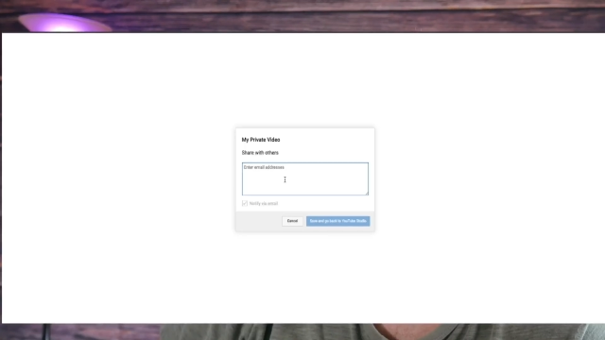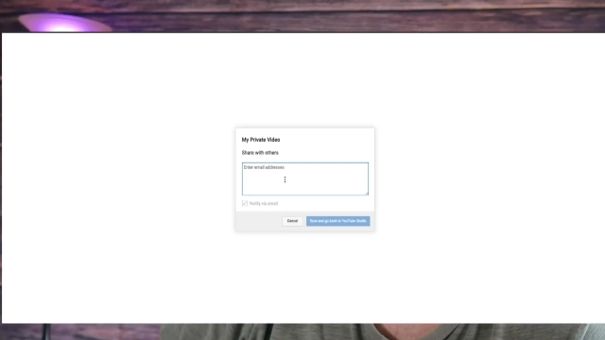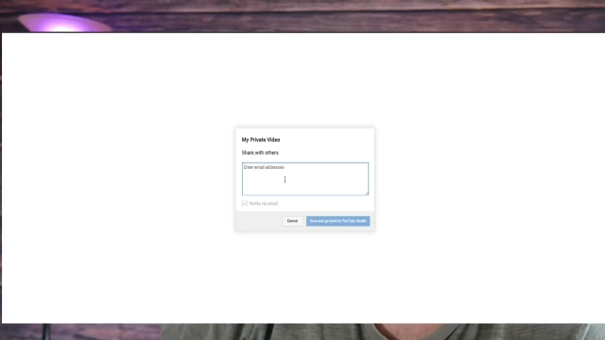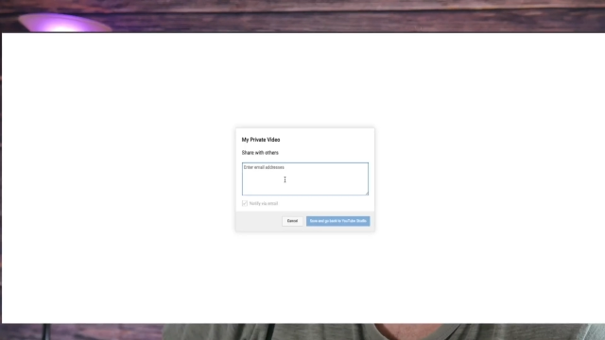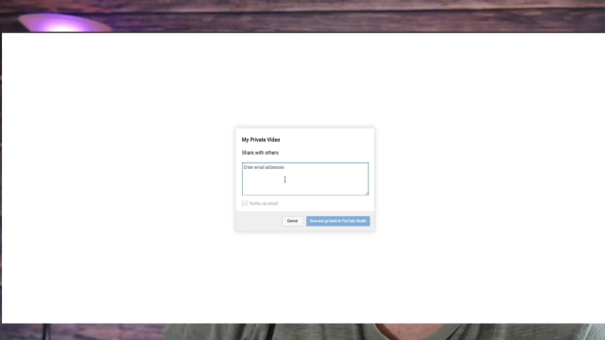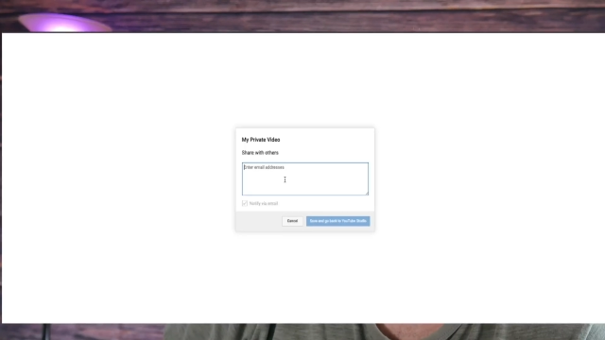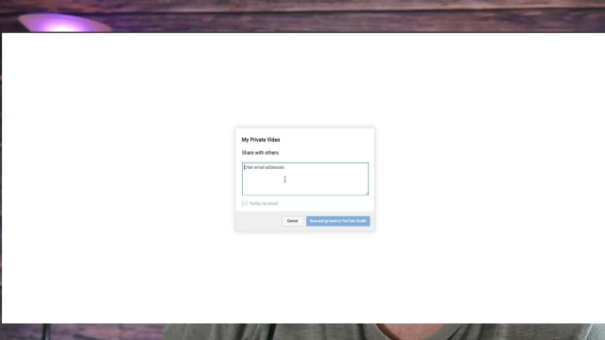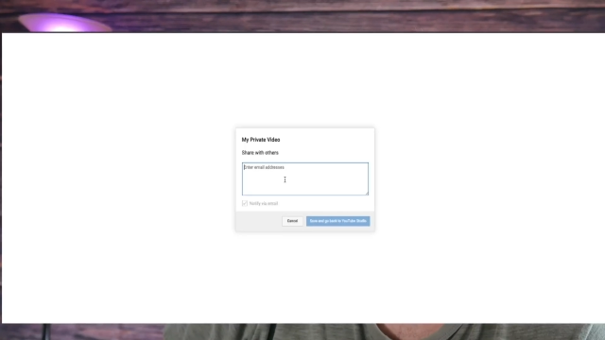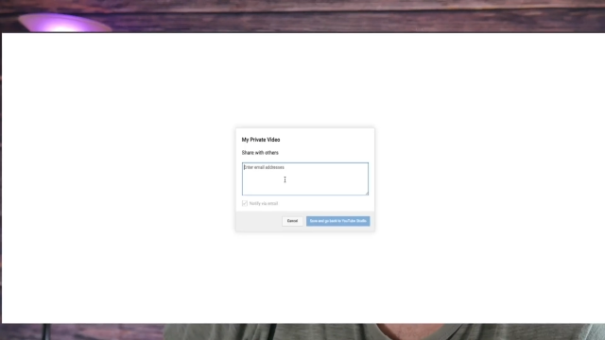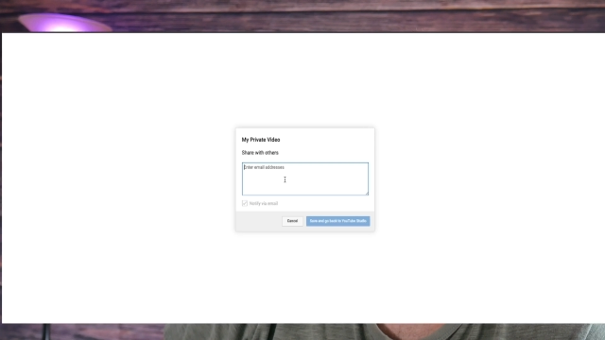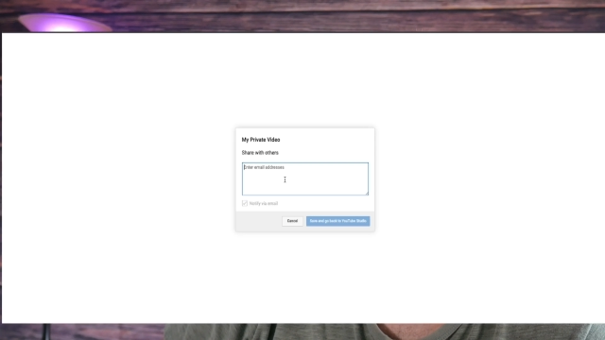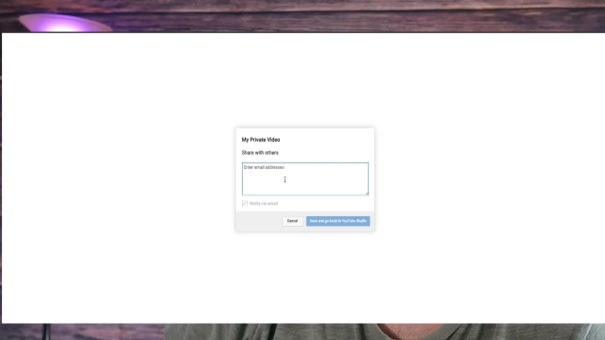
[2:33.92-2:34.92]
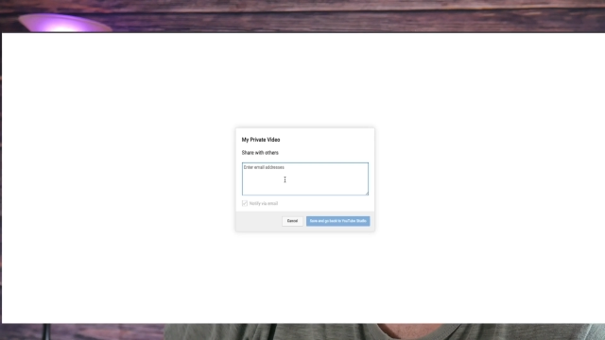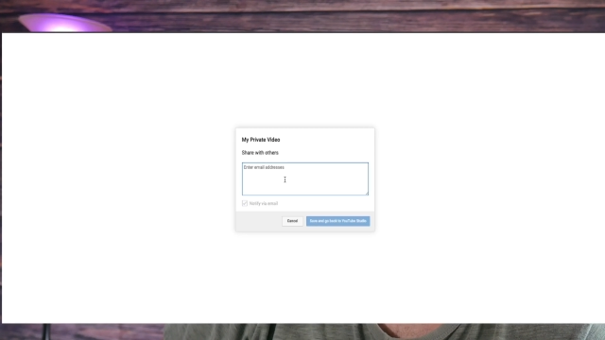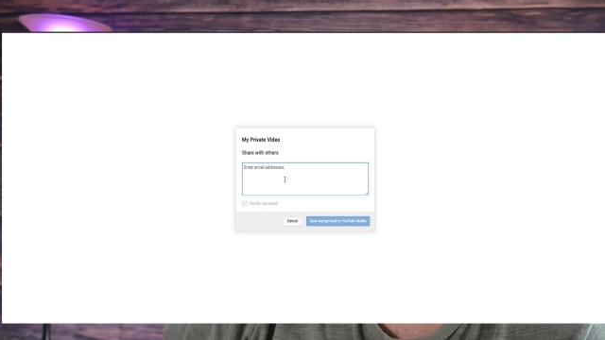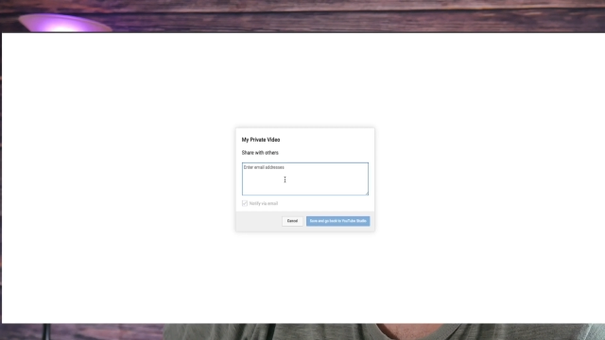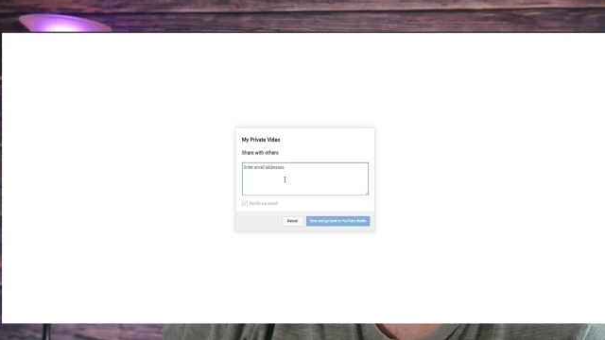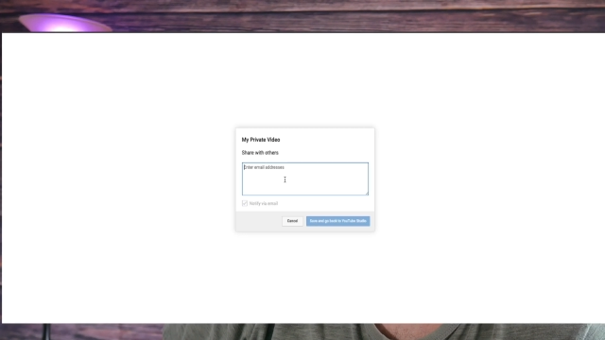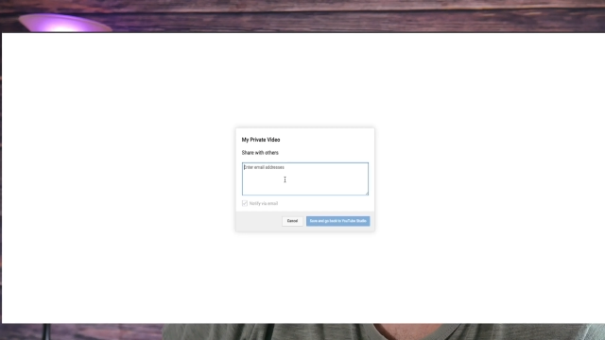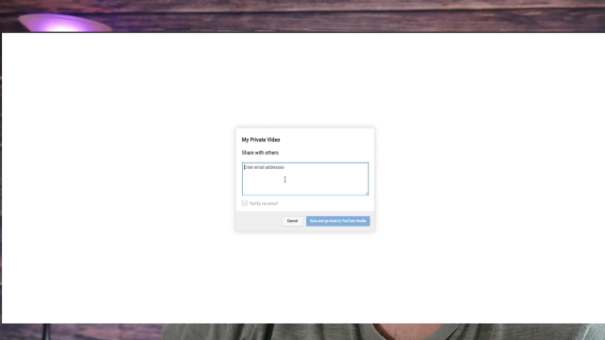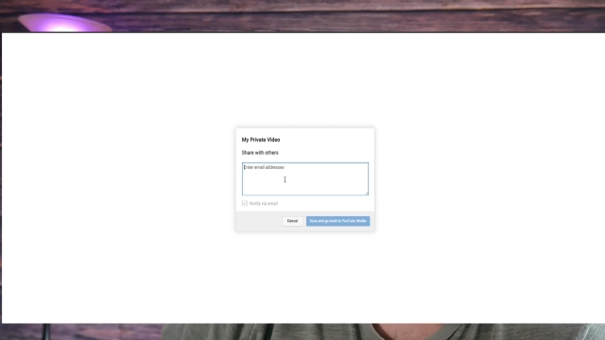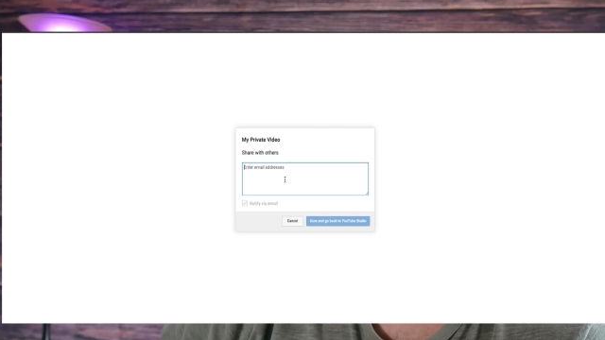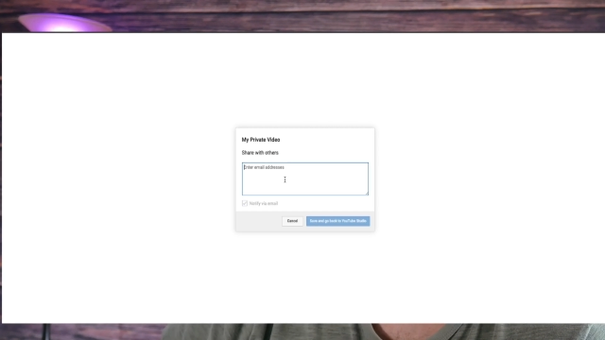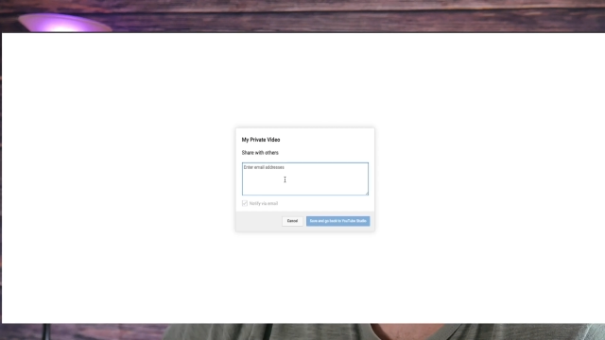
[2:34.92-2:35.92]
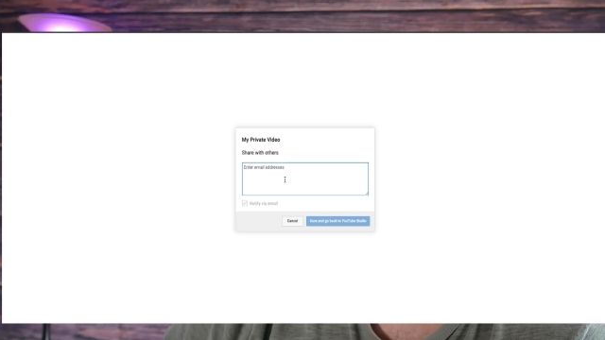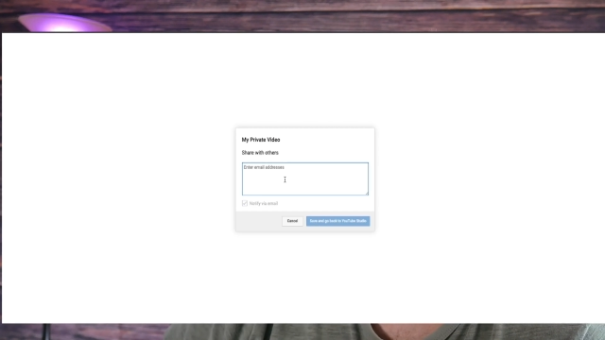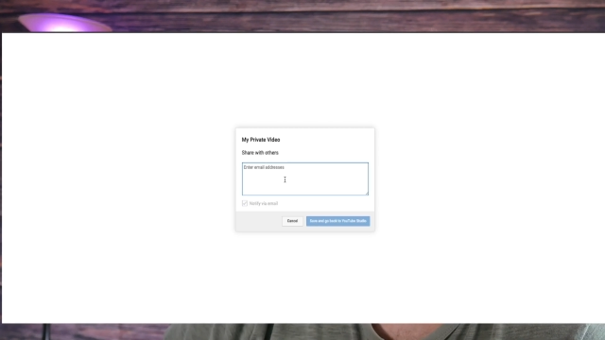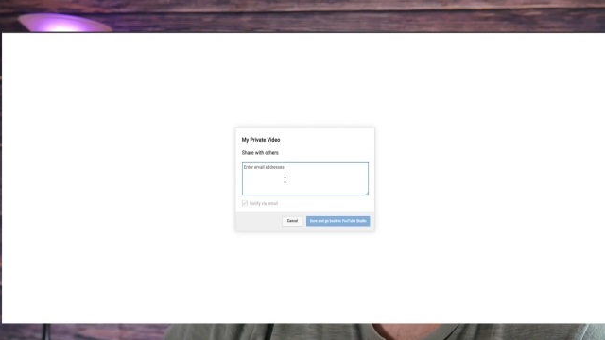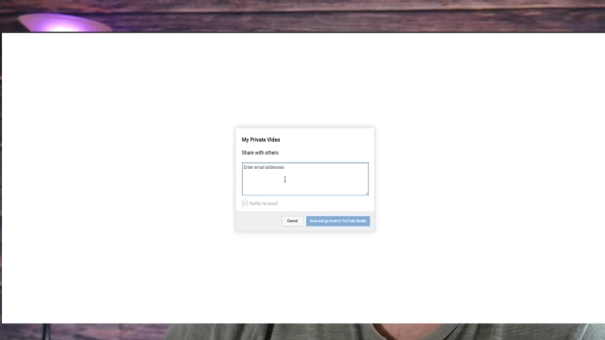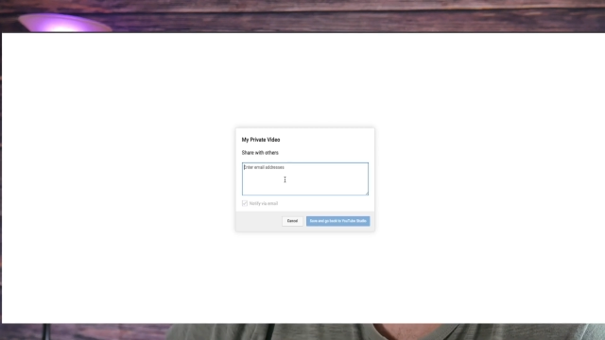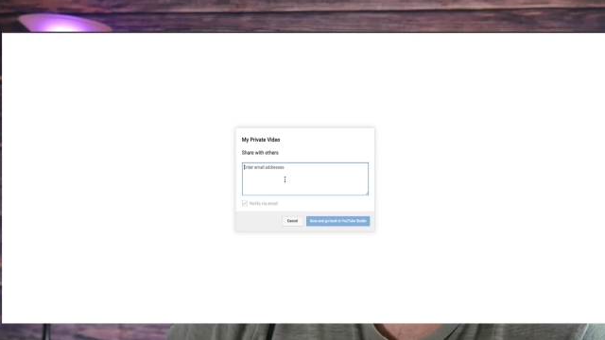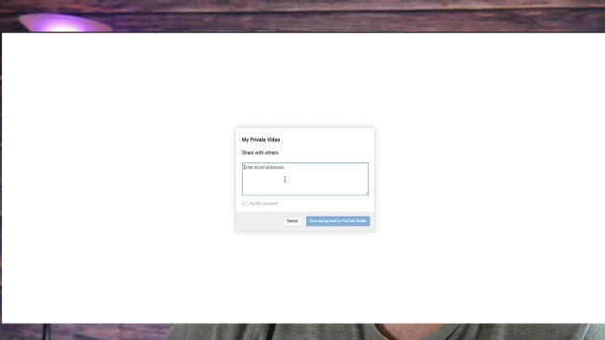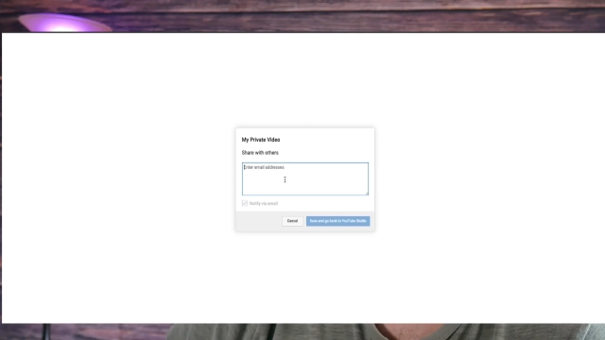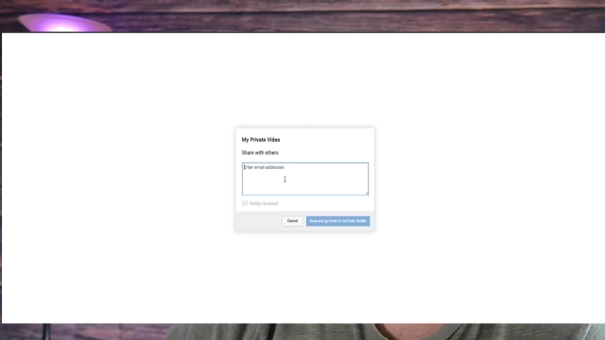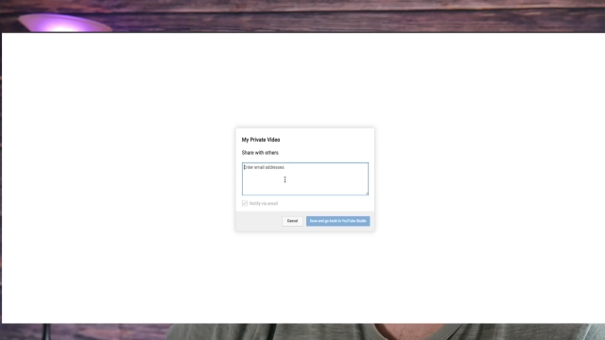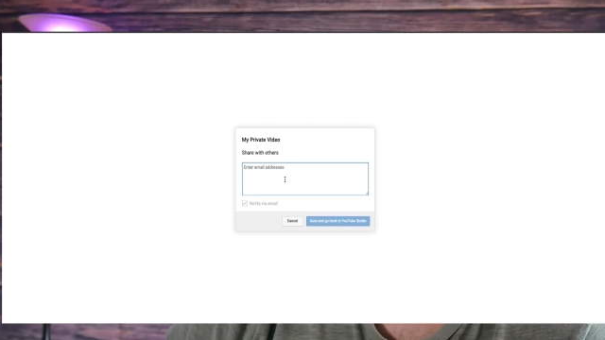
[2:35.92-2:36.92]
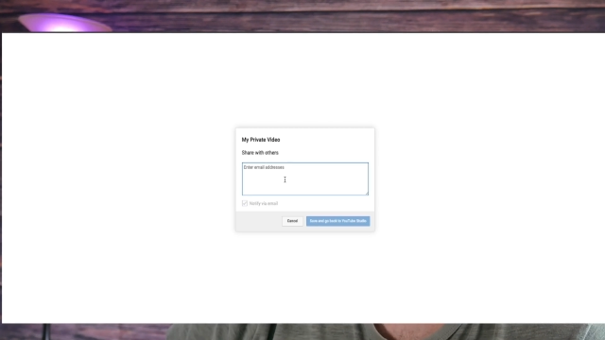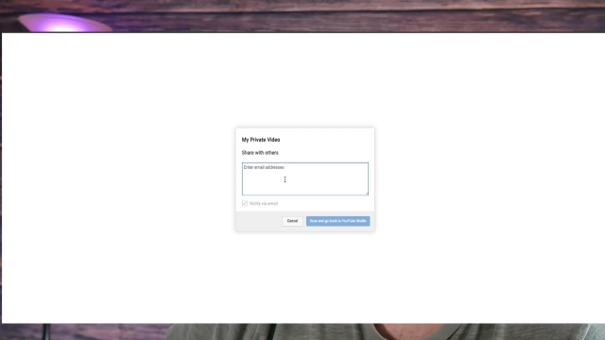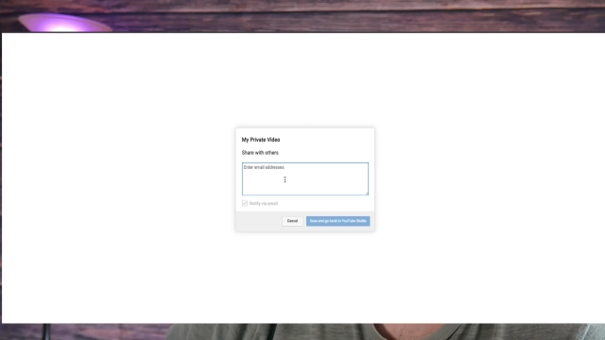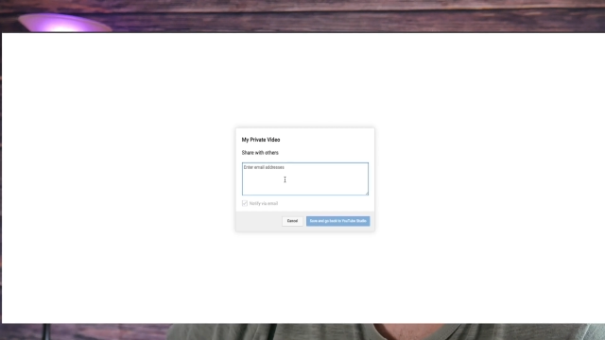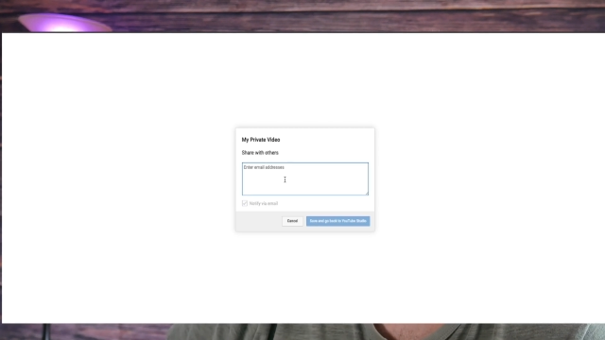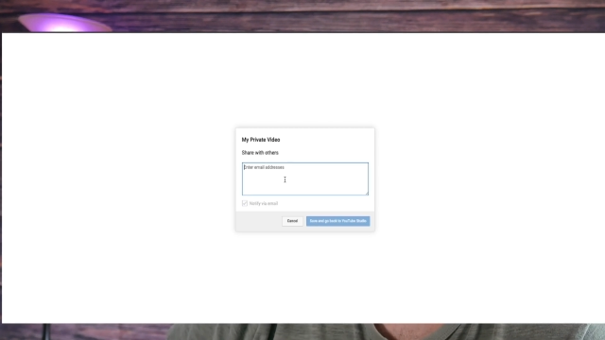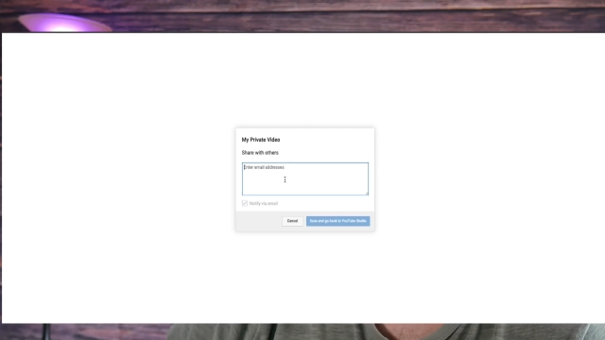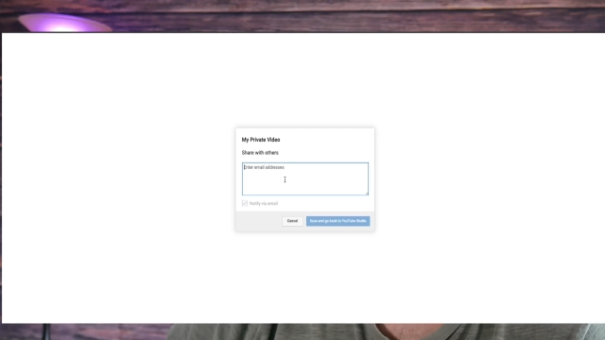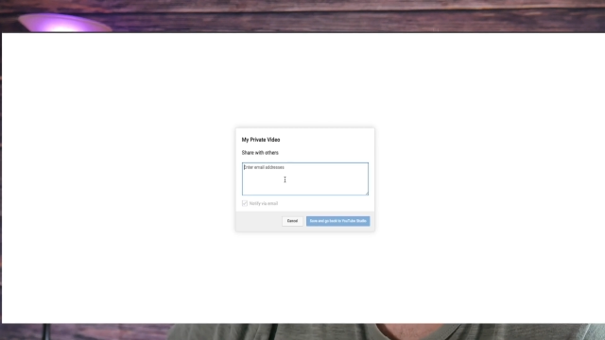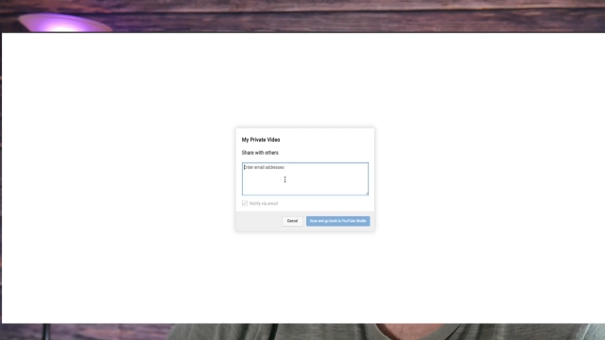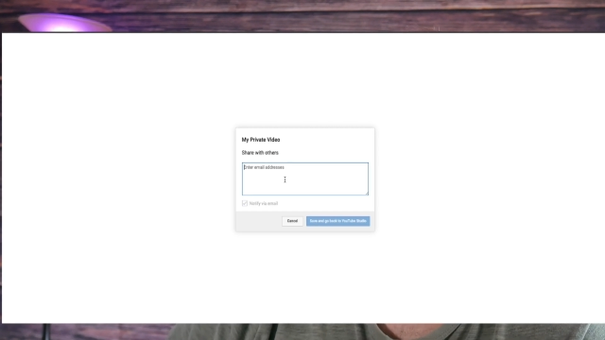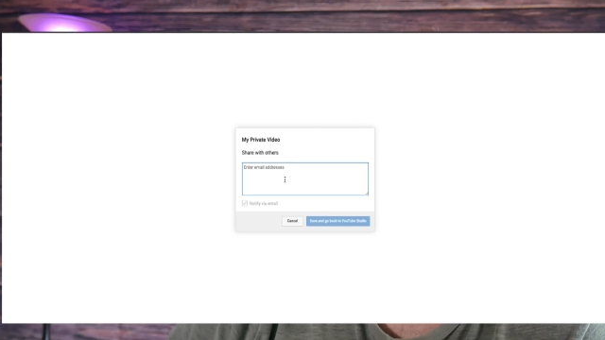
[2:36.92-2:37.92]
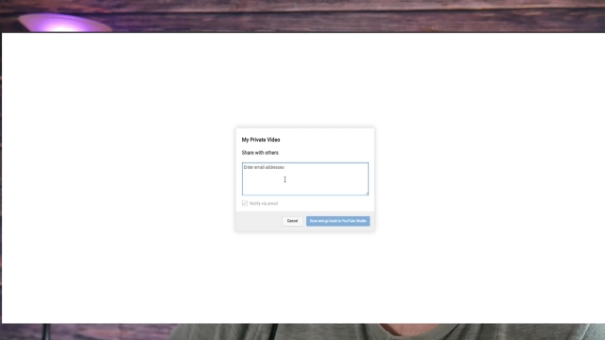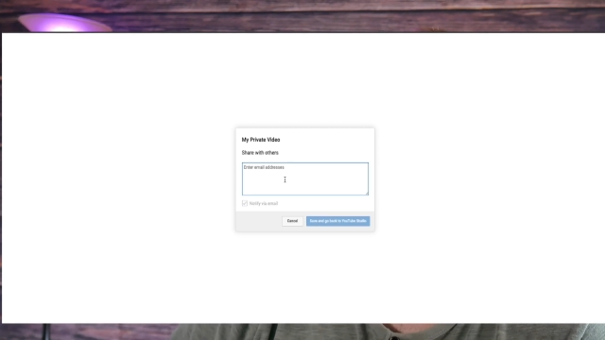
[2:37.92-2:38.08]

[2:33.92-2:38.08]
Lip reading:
No face is visible, so there are no lips to read.